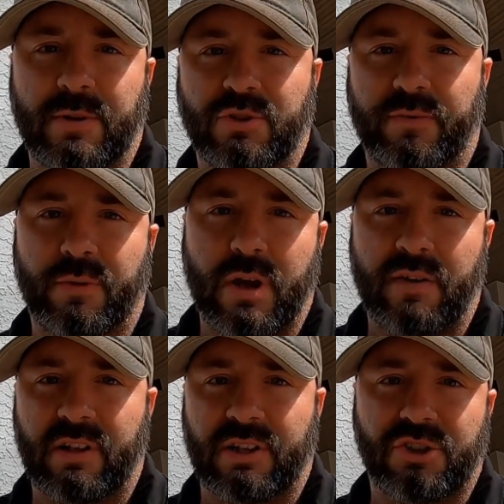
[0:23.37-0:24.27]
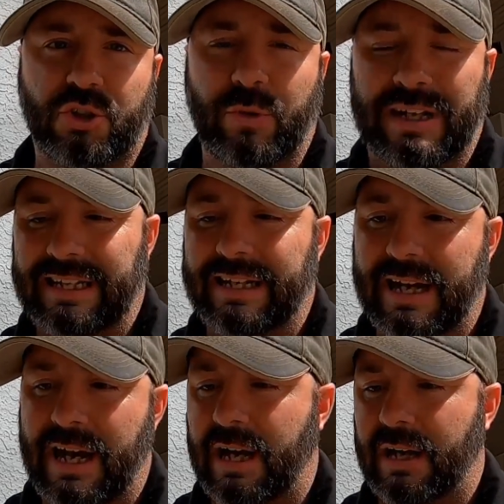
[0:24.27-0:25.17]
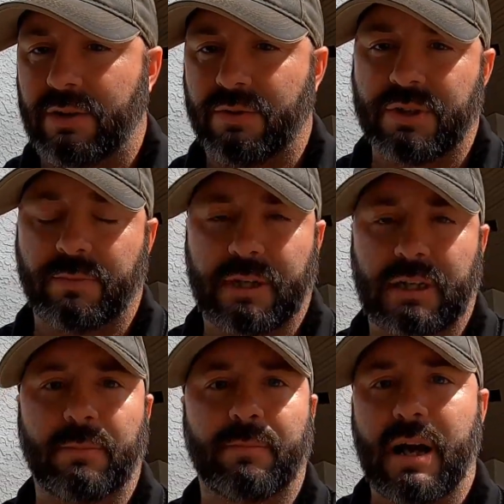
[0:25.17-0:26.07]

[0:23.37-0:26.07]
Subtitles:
especially if you have like a screen lanai or something in the